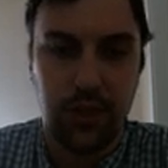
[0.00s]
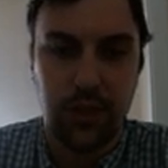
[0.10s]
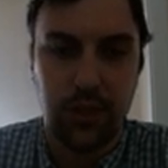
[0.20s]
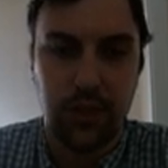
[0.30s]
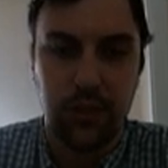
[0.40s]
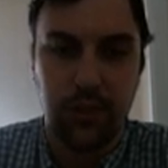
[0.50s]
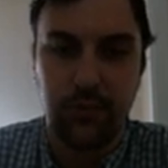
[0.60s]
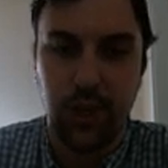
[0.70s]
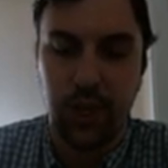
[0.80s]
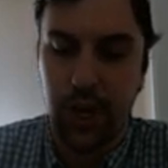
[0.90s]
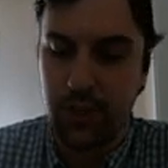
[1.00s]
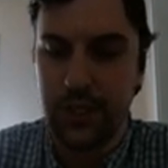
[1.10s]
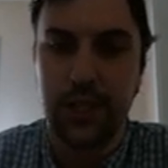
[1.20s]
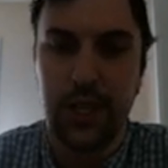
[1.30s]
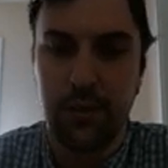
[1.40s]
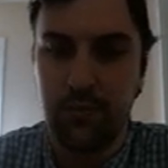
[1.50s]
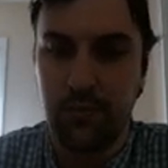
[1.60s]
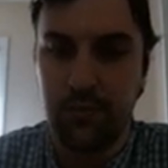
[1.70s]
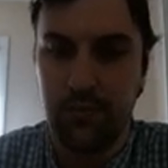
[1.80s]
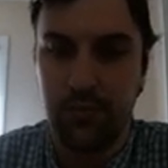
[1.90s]
But I would try to get Sente and
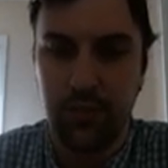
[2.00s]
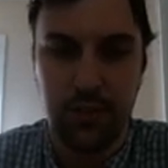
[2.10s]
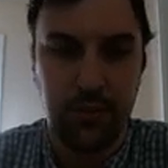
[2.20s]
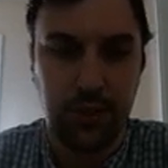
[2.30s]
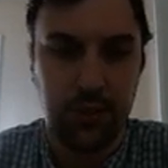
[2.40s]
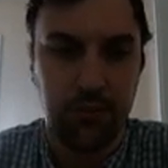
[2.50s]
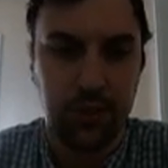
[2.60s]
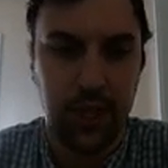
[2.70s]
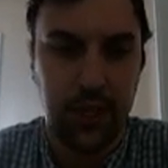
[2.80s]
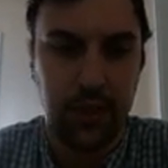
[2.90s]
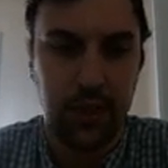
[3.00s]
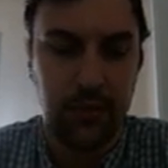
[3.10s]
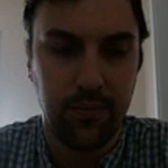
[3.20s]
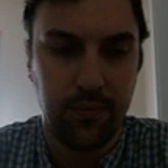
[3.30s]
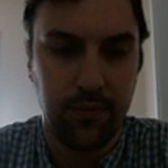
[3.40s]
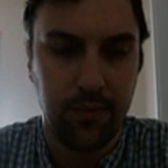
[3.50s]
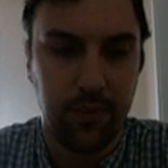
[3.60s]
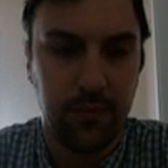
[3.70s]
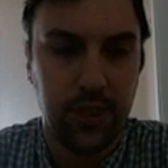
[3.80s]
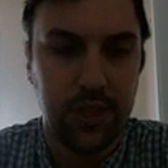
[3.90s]
just build a giant area.
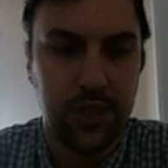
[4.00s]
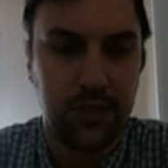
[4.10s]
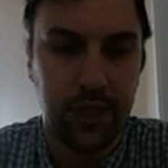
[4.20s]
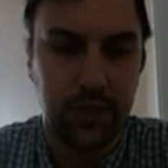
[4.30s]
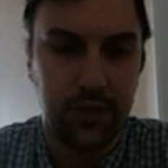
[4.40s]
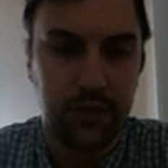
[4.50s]
But this is fine too.